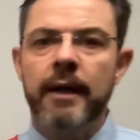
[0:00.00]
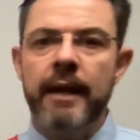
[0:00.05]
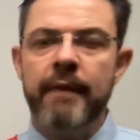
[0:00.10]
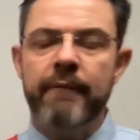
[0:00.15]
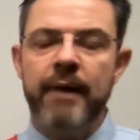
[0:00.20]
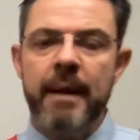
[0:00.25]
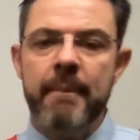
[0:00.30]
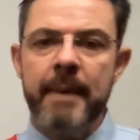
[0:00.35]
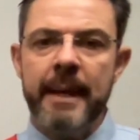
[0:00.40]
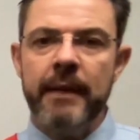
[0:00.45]

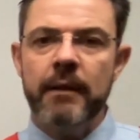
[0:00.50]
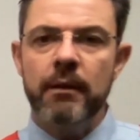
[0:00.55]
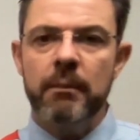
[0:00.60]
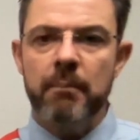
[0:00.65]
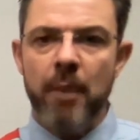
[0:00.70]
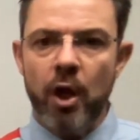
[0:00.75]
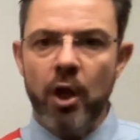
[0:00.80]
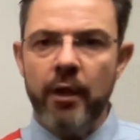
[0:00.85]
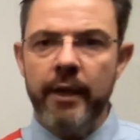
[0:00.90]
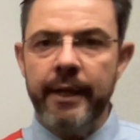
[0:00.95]
environmental
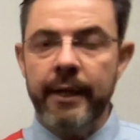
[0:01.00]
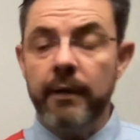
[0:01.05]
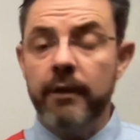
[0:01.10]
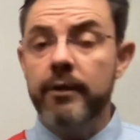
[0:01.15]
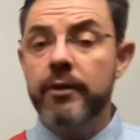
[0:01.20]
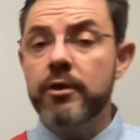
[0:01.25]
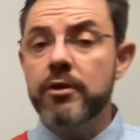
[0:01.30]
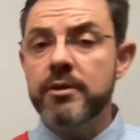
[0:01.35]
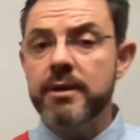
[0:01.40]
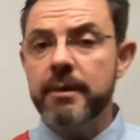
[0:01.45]
modeling
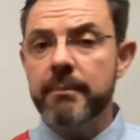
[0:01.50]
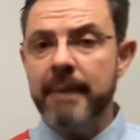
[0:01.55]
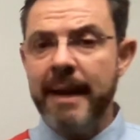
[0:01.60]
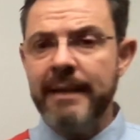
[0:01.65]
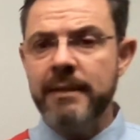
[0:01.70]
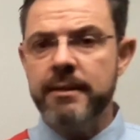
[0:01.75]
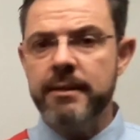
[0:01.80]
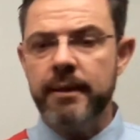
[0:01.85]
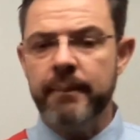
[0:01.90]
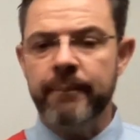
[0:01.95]
using
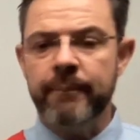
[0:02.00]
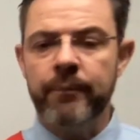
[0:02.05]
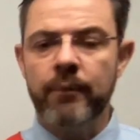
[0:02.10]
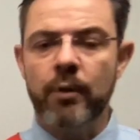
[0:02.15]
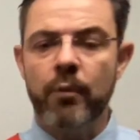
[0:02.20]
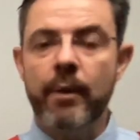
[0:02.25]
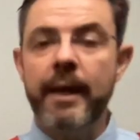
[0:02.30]
Matsim,